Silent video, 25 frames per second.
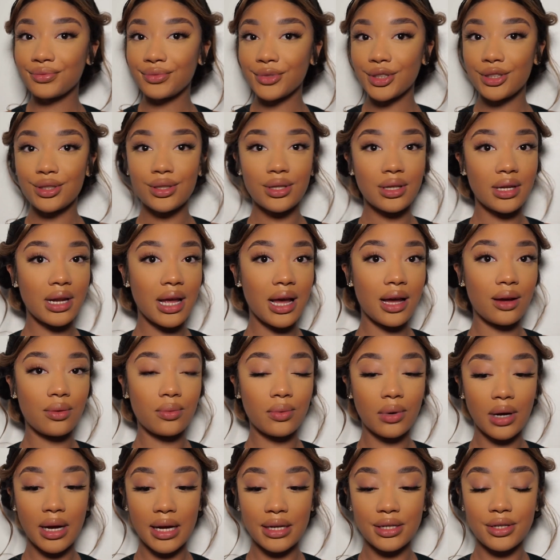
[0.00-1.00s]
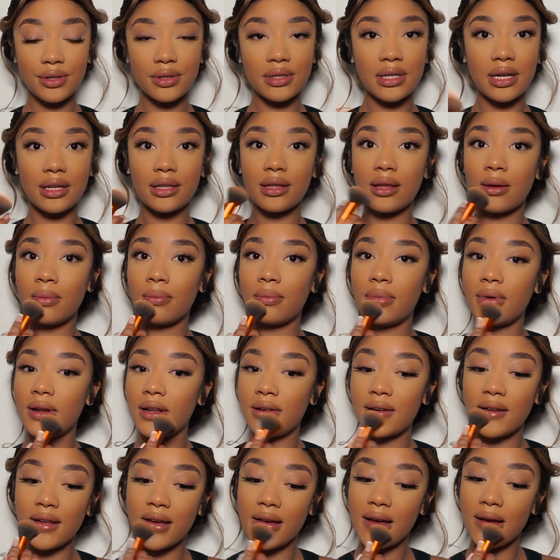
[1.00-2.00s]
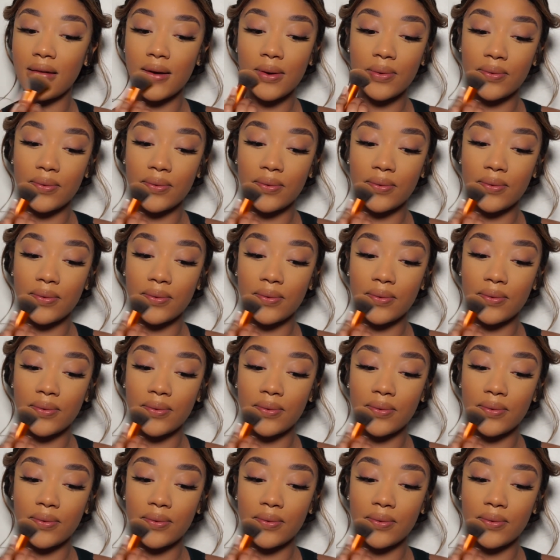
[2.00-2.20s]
So now what I do is I then blend it out